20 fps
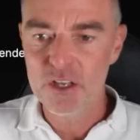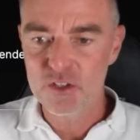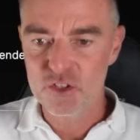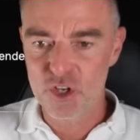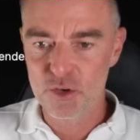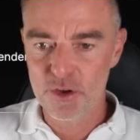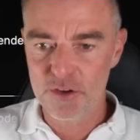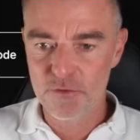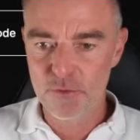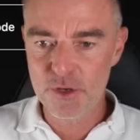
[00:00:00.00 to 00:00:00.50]
So
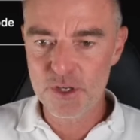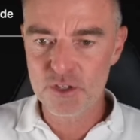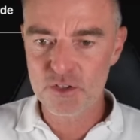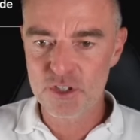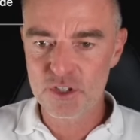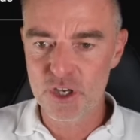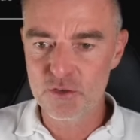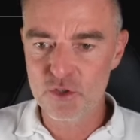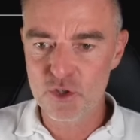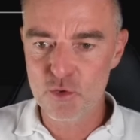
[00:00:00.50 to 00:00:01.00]
if we just
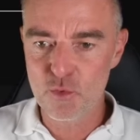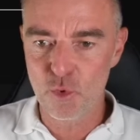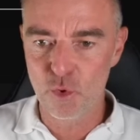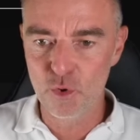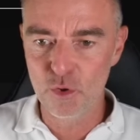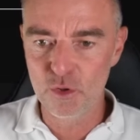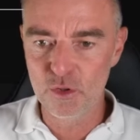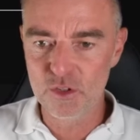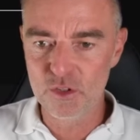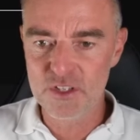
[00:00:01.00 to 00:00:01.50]
go to
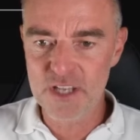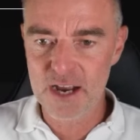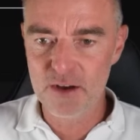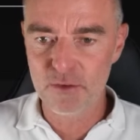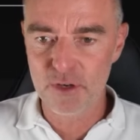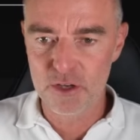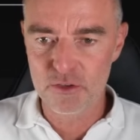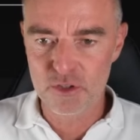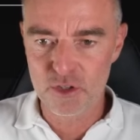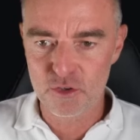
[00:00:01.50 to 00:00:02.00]
all
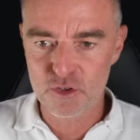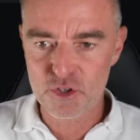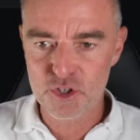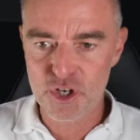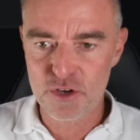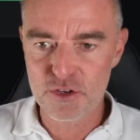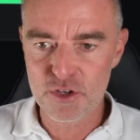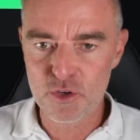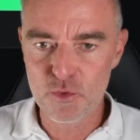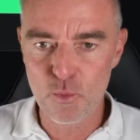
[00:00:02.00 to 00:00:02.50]
downloads, I'll
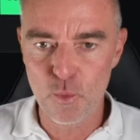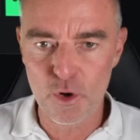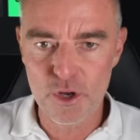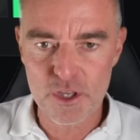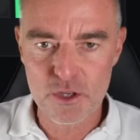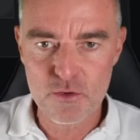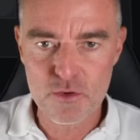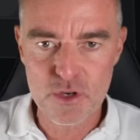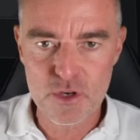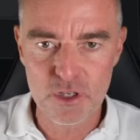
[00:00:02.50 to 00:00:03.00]
show you
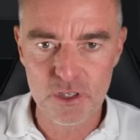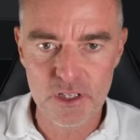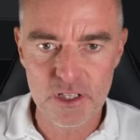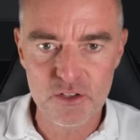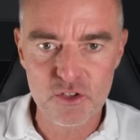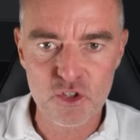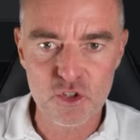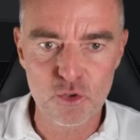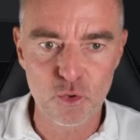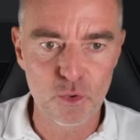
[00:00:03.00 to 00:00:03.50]
what you can
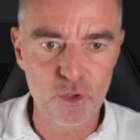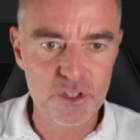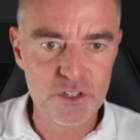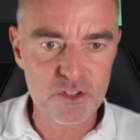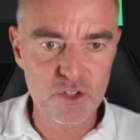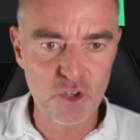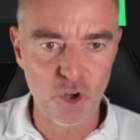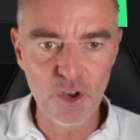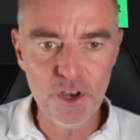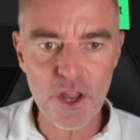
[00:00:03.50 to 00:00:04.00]
install
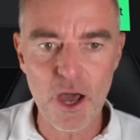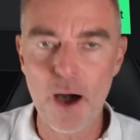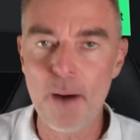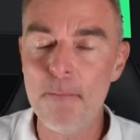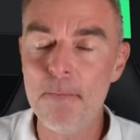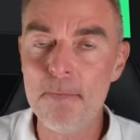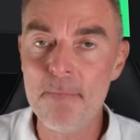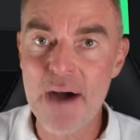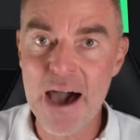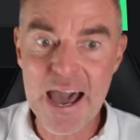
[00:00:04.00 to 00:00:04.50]
this on a
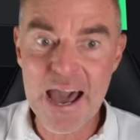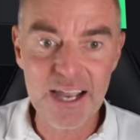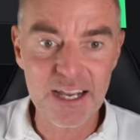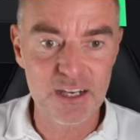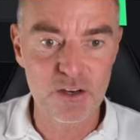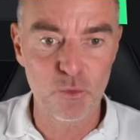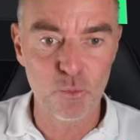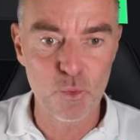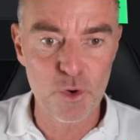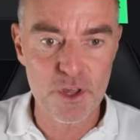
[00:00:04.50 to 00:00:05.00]

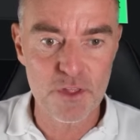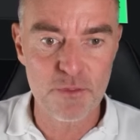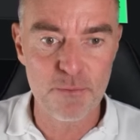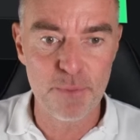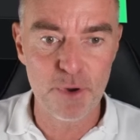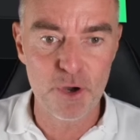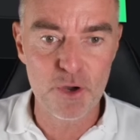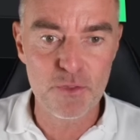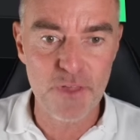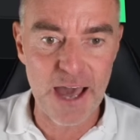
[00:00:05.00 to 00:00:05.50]
Mac with
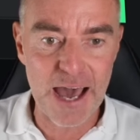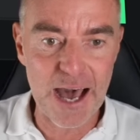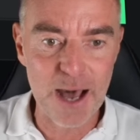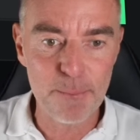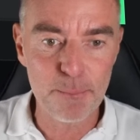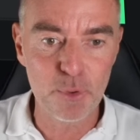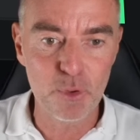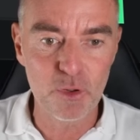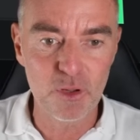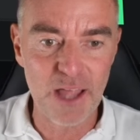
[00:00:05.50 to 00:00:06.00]
both
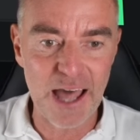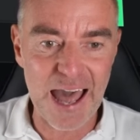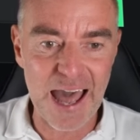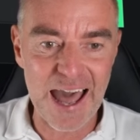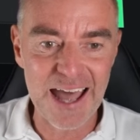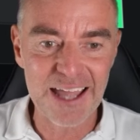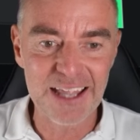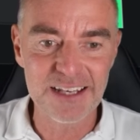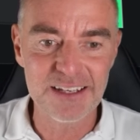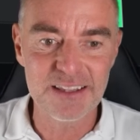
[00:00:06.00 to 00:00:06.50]
Apple
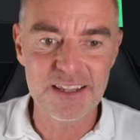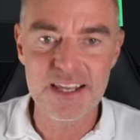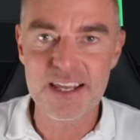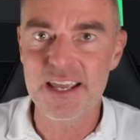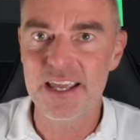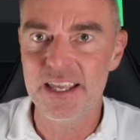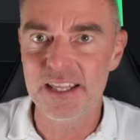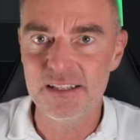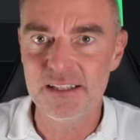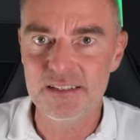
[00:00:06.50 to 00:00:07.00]
and
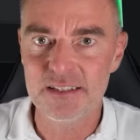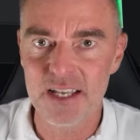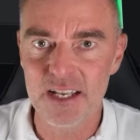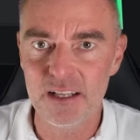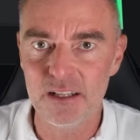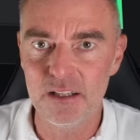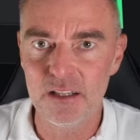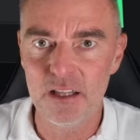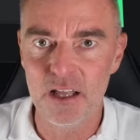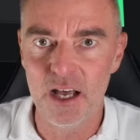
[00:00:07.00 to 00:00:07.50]
the
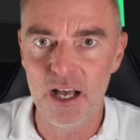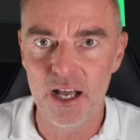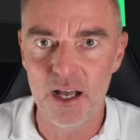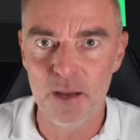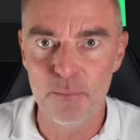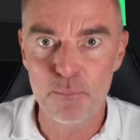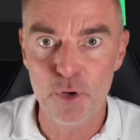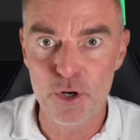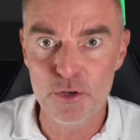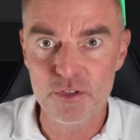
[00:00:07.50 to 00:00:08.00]
Intel
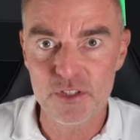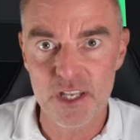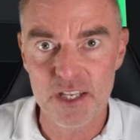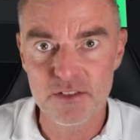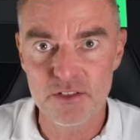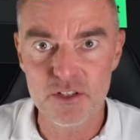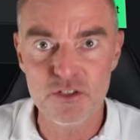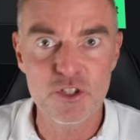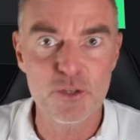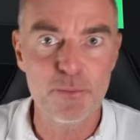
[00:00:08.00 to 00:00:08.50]

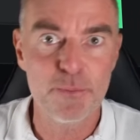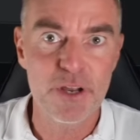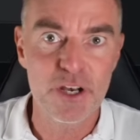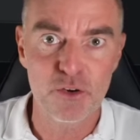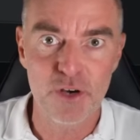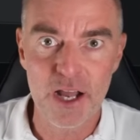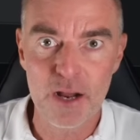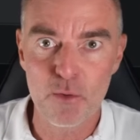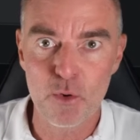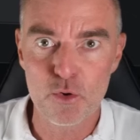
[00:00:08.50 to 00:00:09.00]
processors, depending
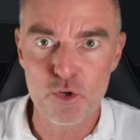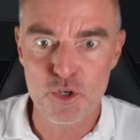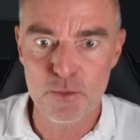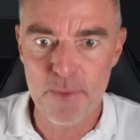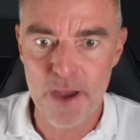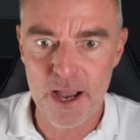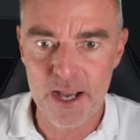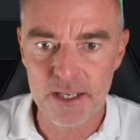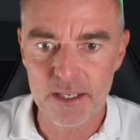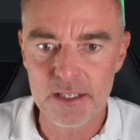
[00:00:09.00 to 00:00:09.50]
on how old your
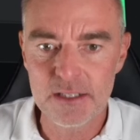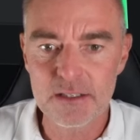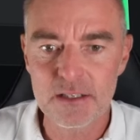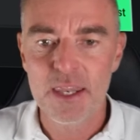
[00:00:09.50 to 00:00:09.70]
Mac is.